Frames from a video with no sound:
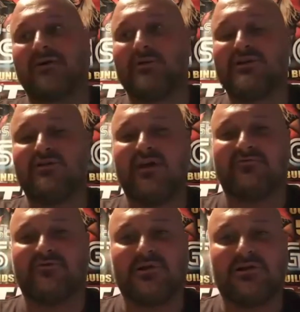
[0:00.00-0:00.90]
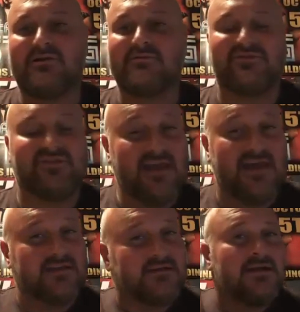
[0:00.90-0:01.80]
we do that from a closed
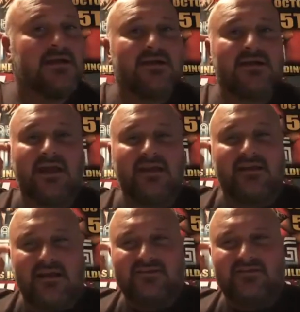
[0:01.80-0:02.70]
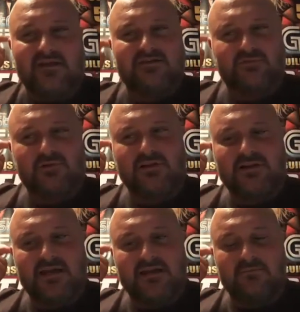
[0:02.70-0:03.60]
set. And it's really
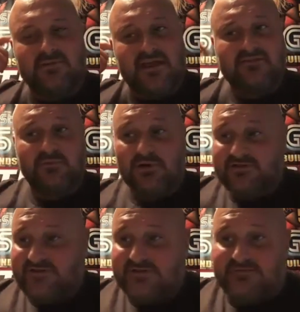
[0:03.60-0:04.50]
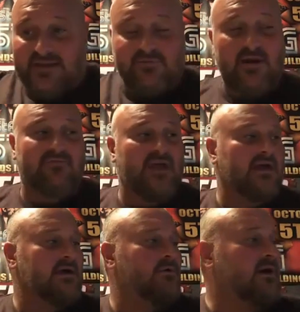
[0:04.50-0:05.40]
neat, but that's what I've
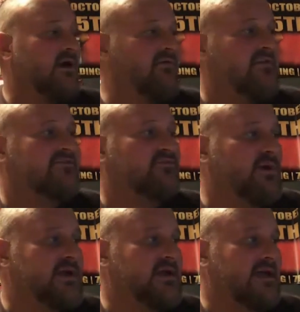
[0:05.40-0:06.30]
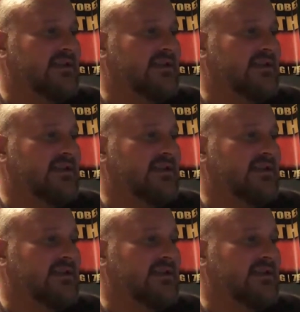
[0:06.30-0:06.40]
got going on this week. I